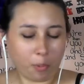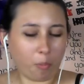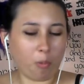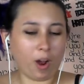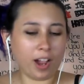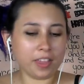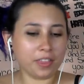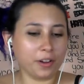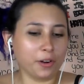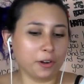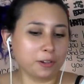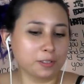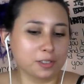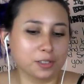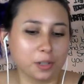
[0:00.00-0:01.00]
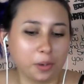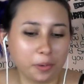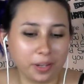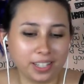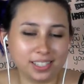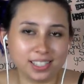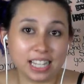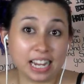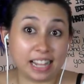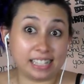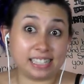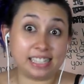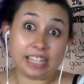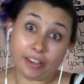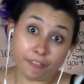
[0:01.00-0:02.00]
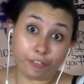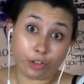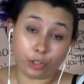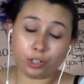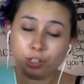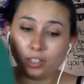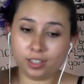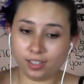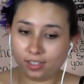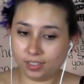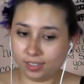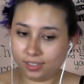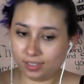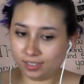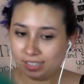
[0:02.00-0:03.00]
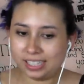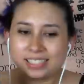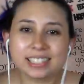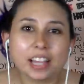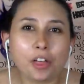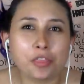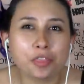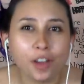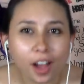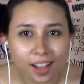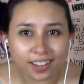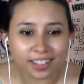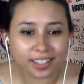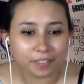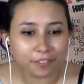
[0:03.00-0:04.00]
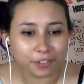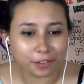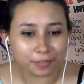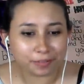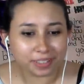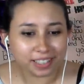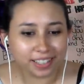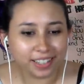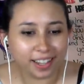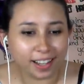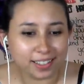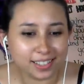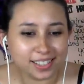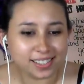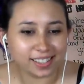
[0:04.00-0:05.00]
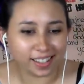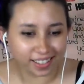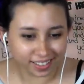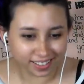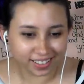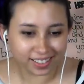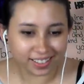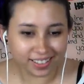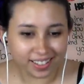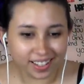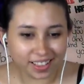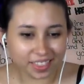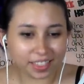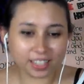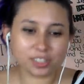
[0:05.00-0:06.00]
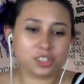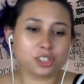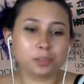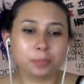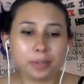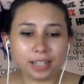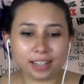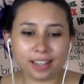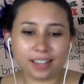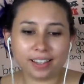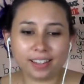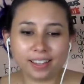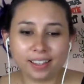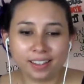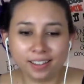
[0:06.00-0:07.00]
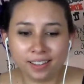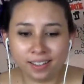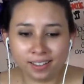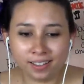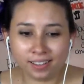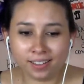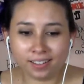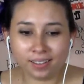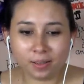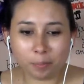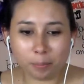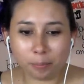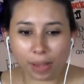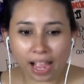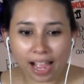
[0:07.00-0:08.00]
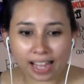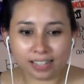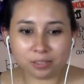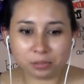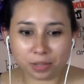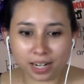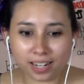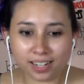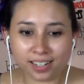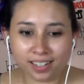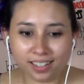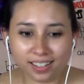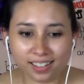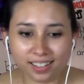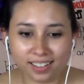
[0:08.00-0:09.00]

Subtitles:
But why the horns, though? He's not a devil. He's Catholic, for God's sake. That should be, like, bad, right?